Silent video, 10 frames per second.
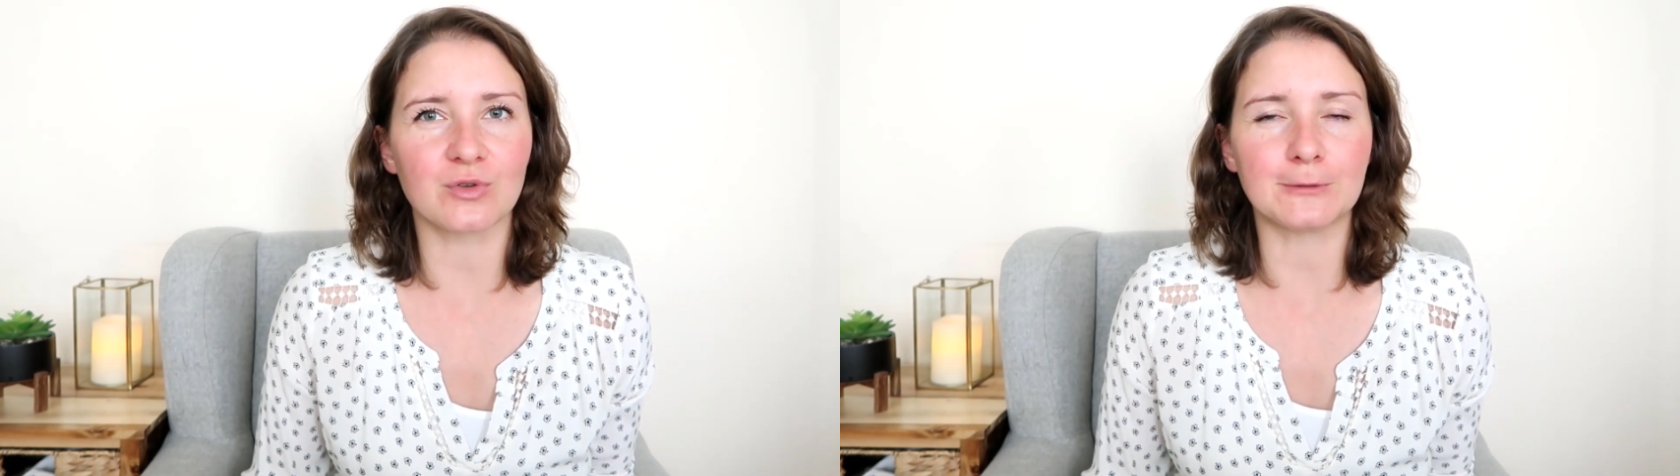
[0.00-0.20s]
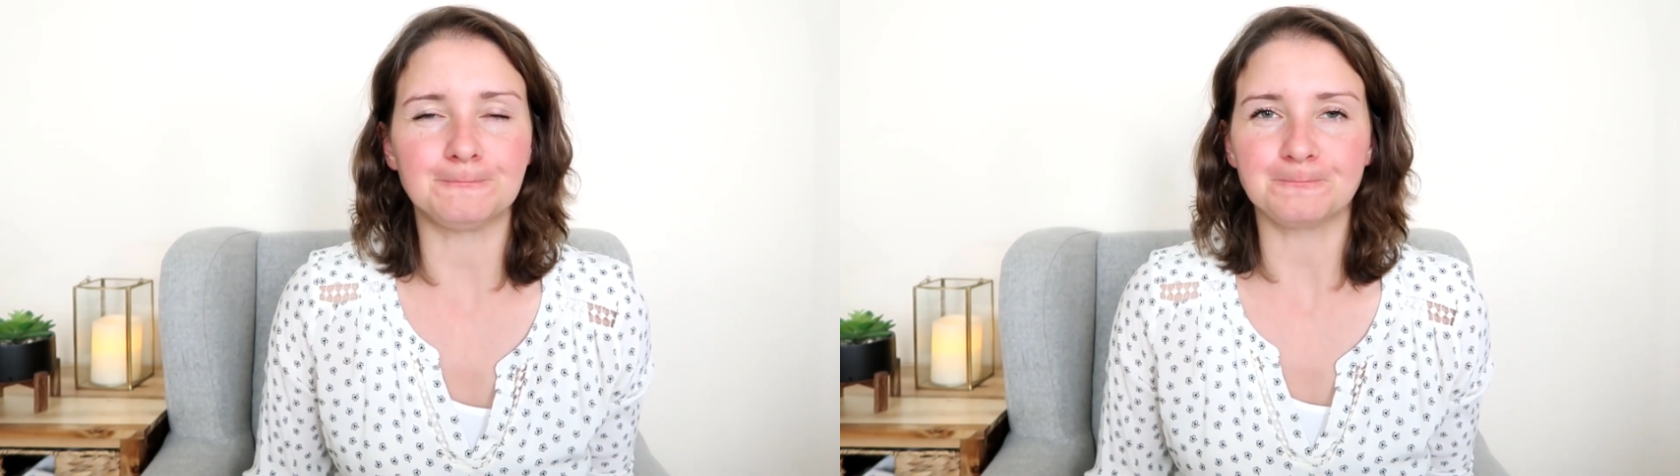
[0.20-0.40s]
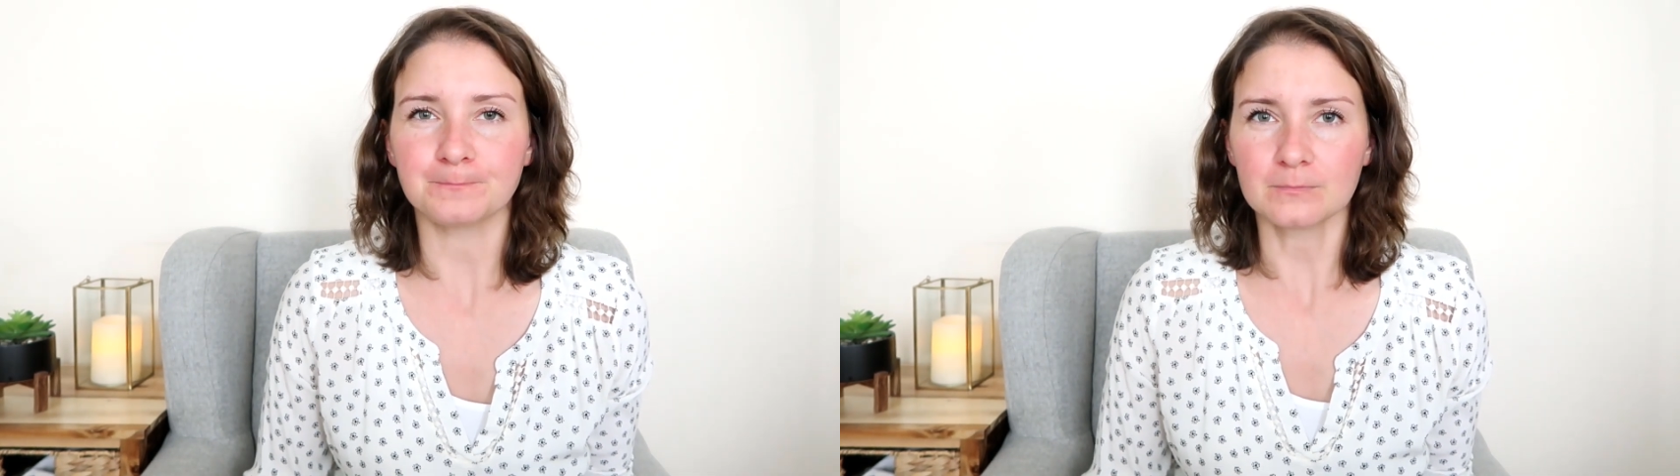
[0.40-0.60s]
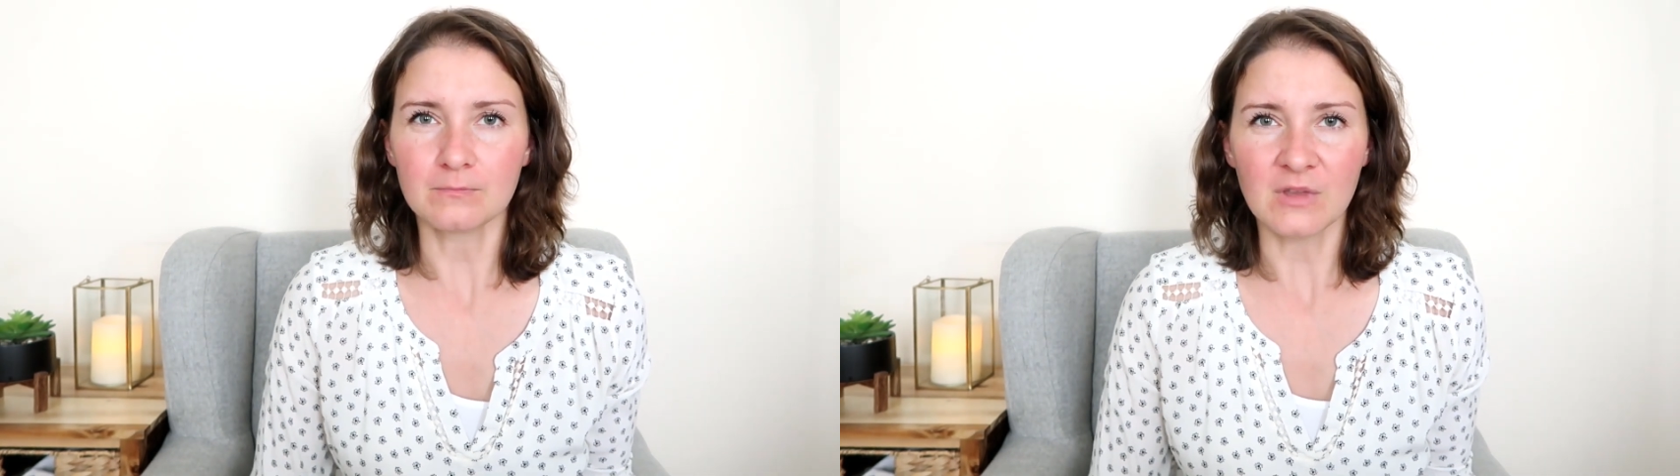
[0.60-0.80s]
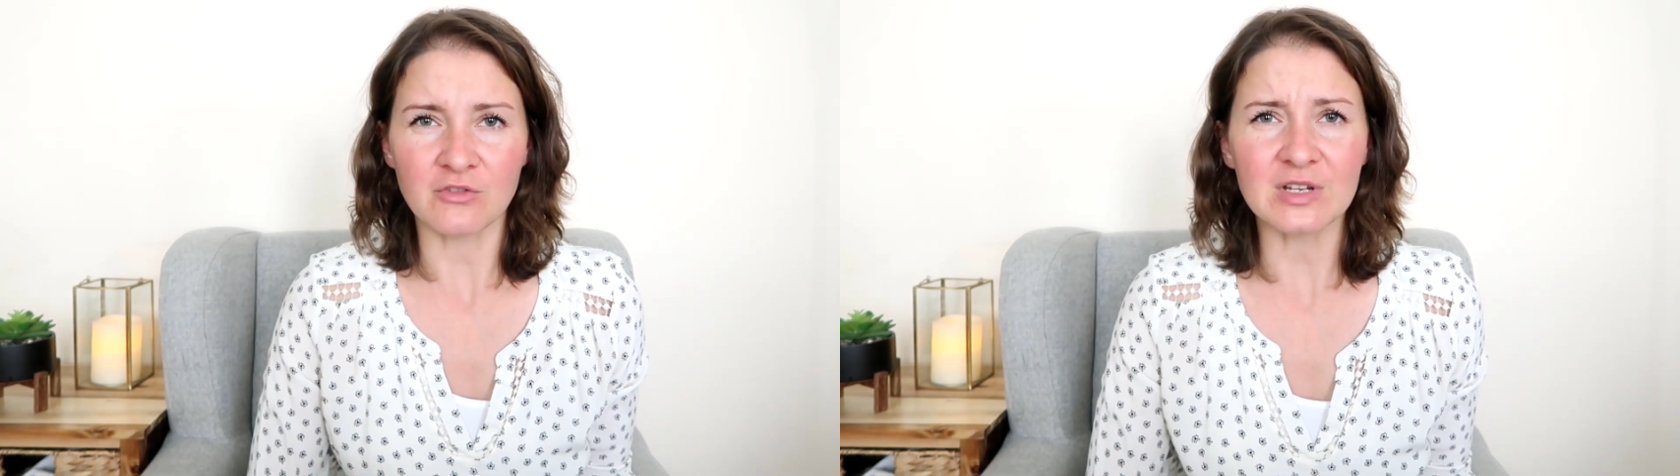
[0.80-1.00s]
or
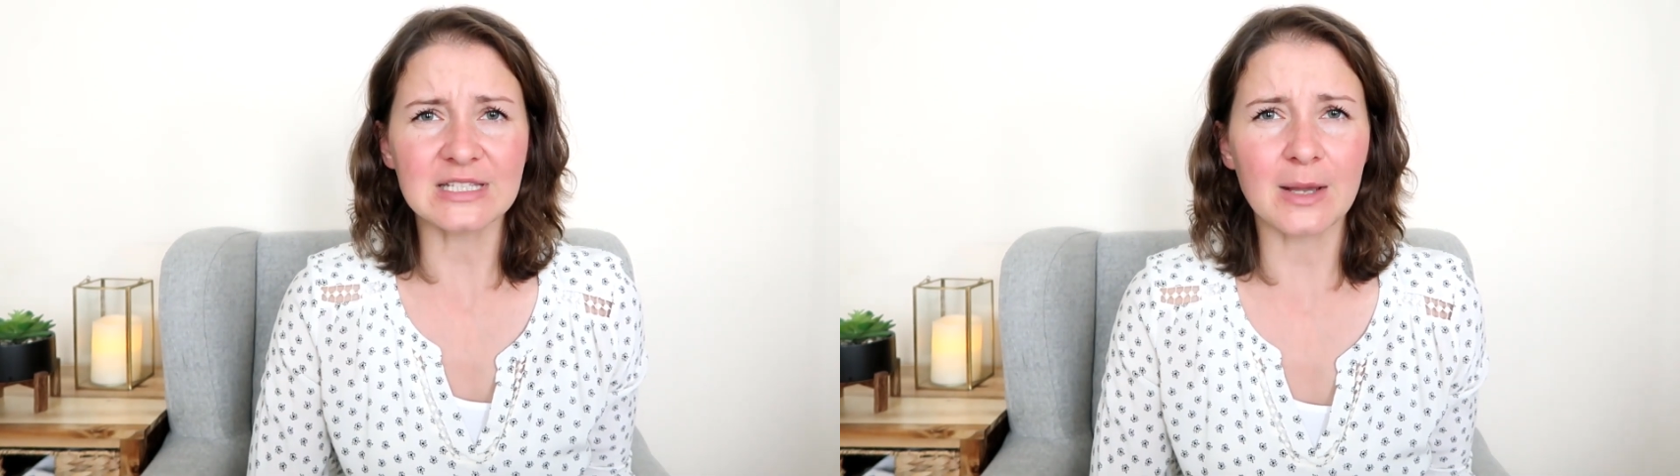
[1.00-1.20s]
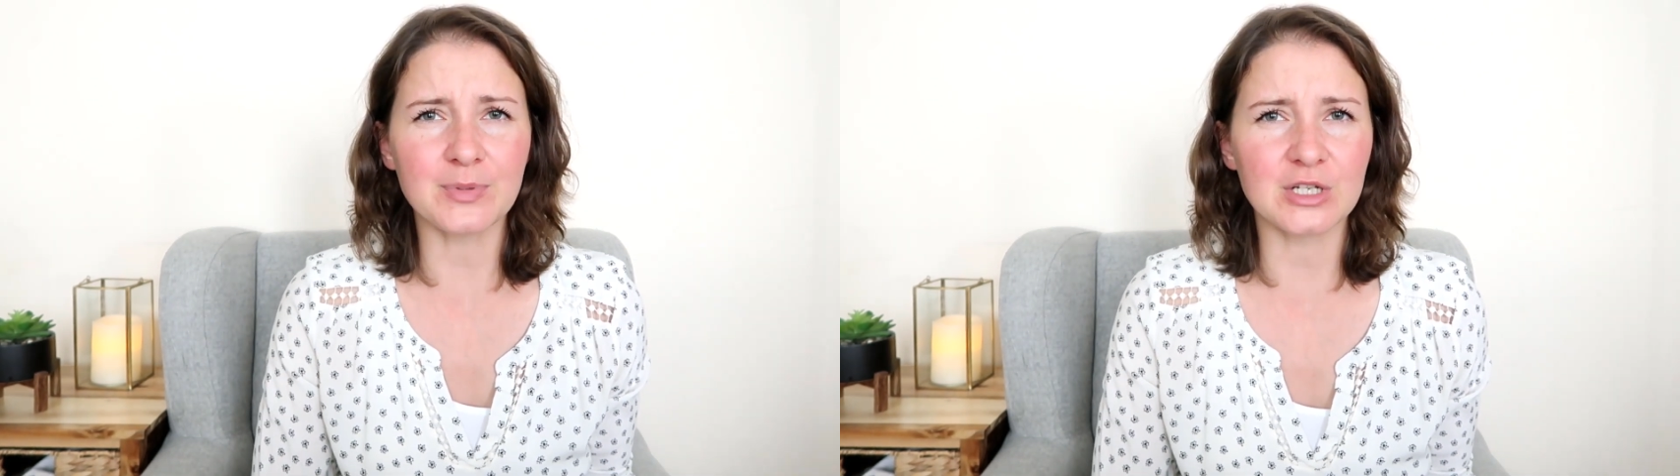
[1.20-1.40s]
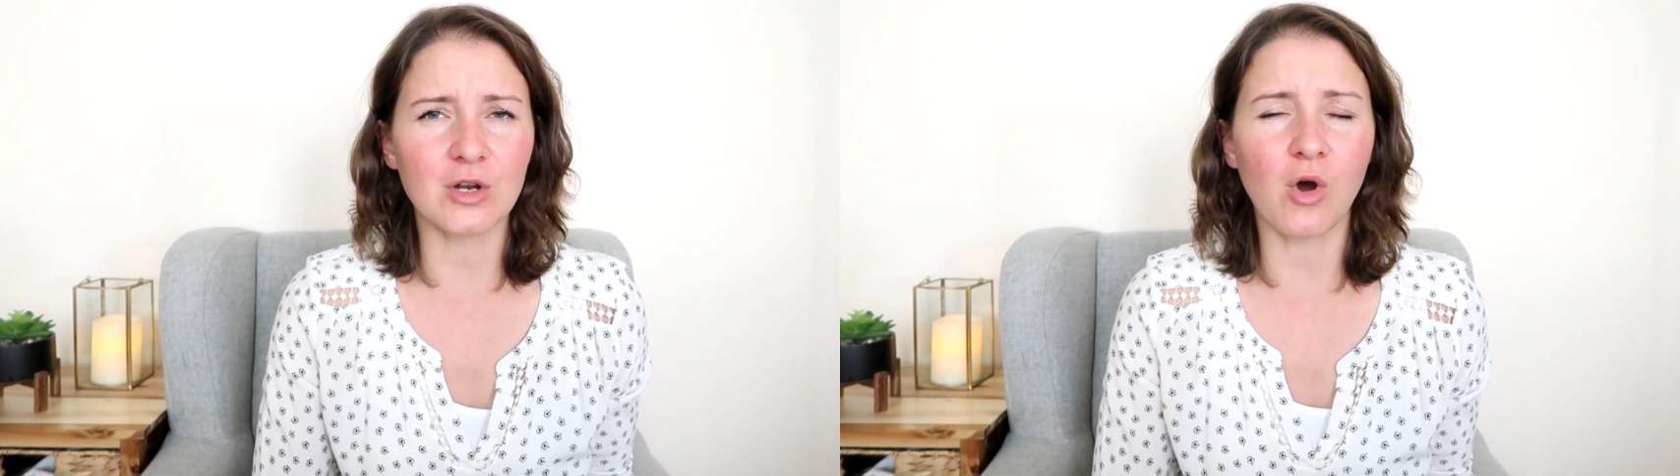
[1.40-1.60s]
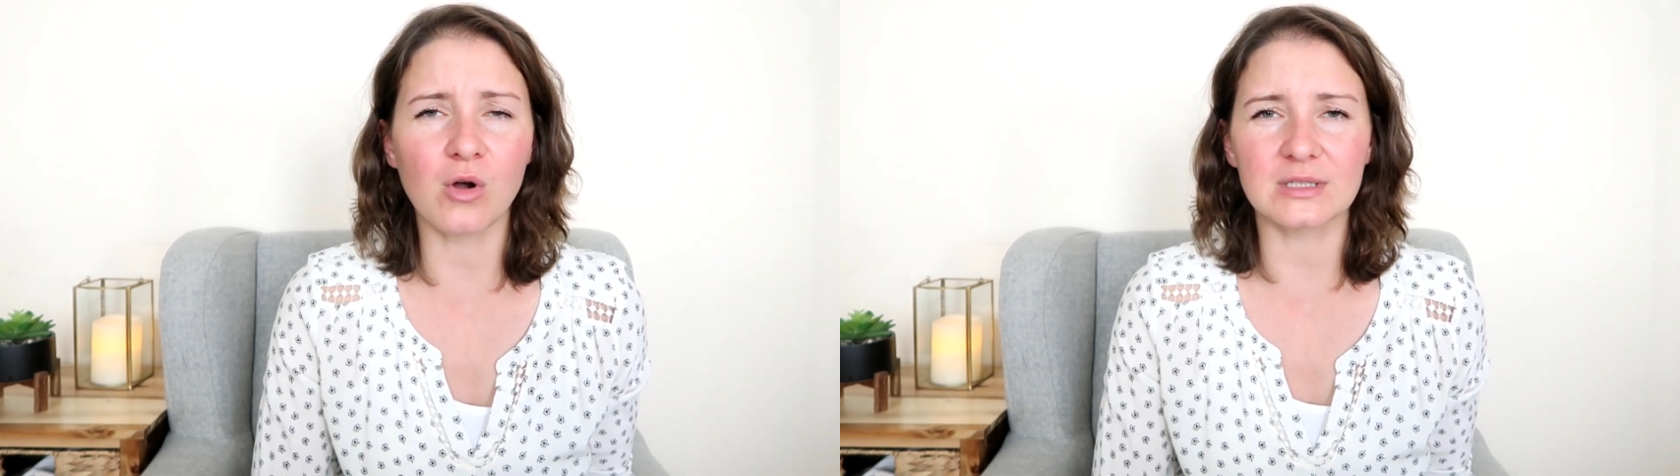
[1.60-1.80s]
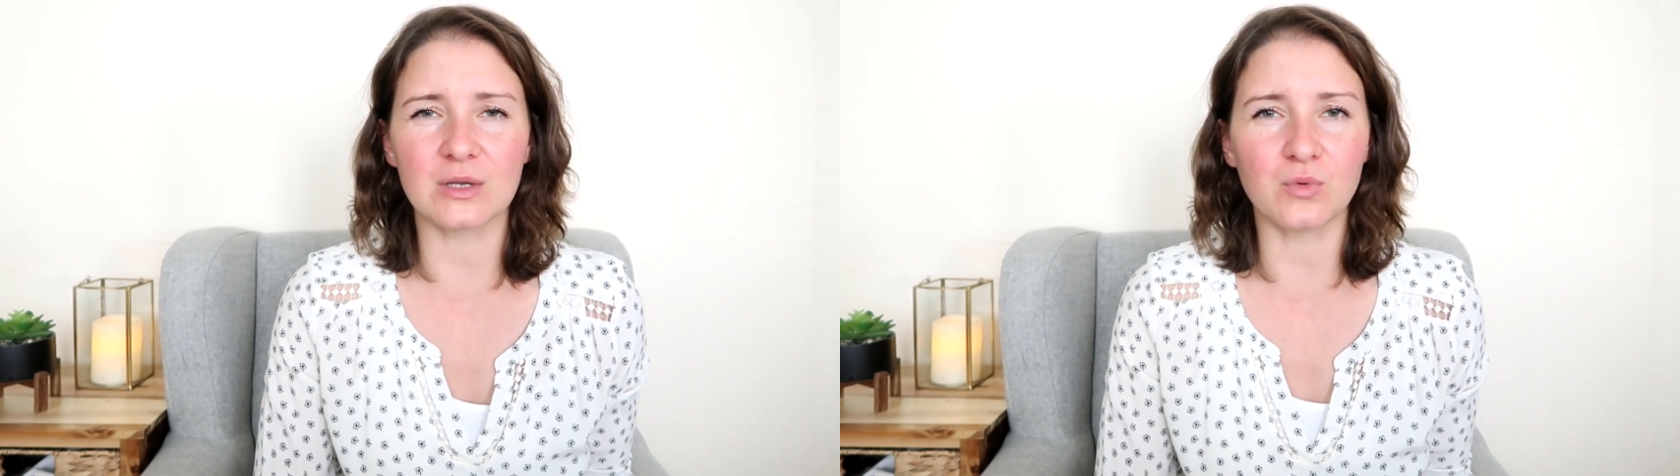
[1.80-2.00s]
reception halls.